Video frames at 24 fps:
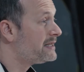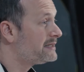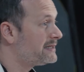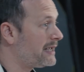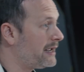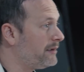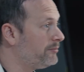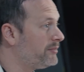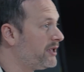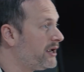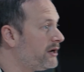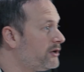
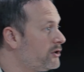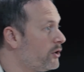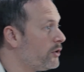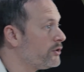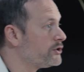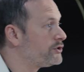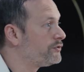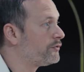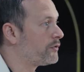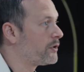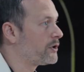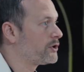Same thing
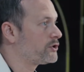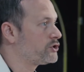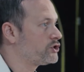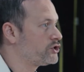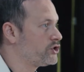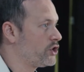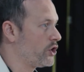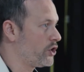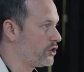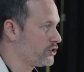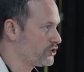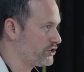goes for
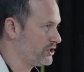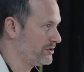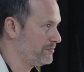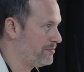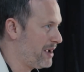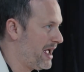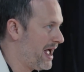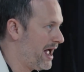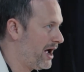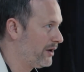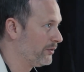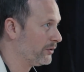charging
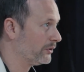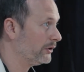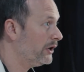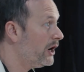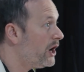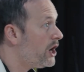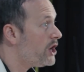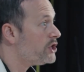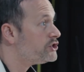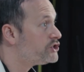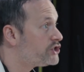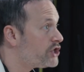power.
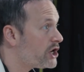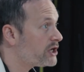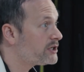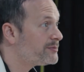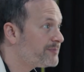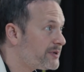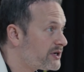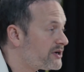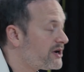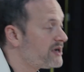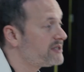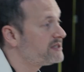Just
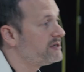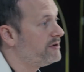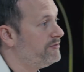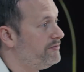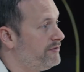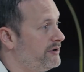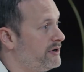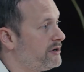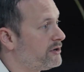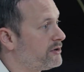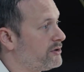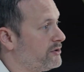because a
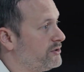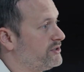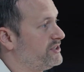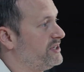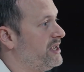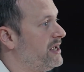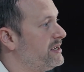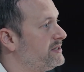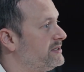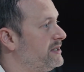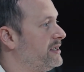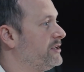vehicle
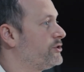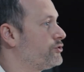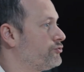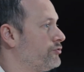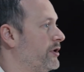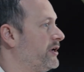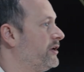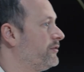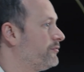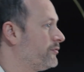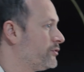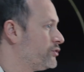says it's
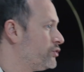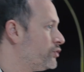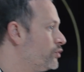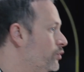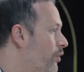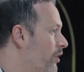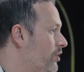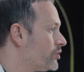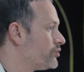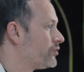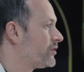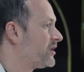rated for
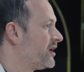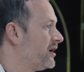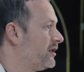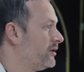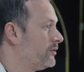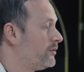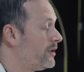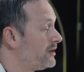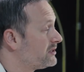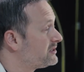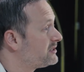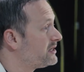200
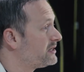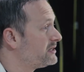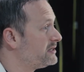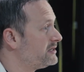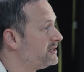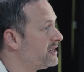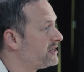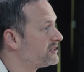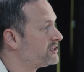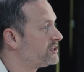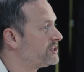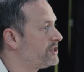kilowatts doesn't
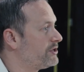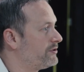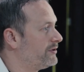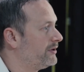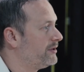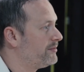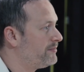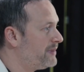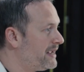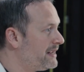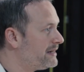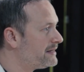
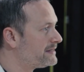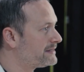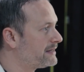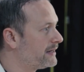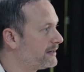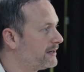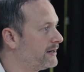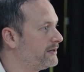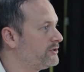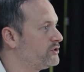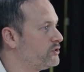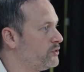necessarily mean it's
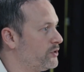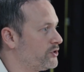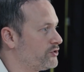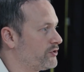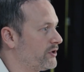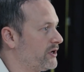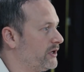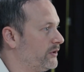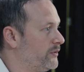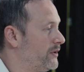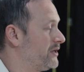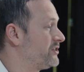gonna get
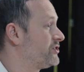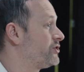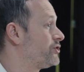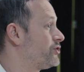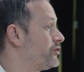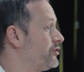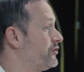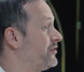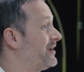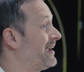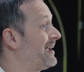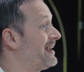200 kilowatts. There's
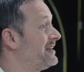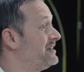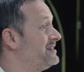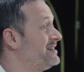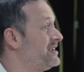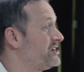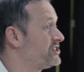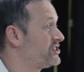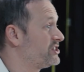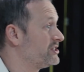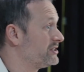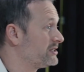certain
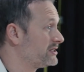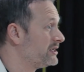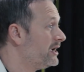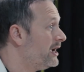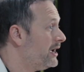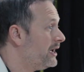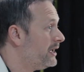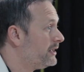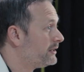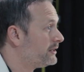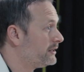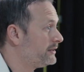conditions
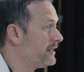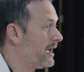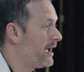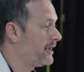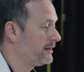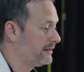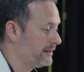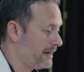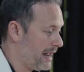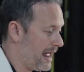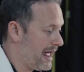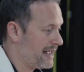that
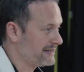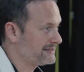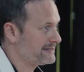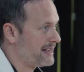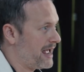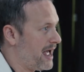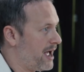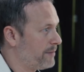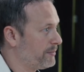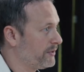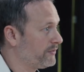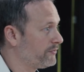has to
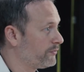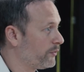happen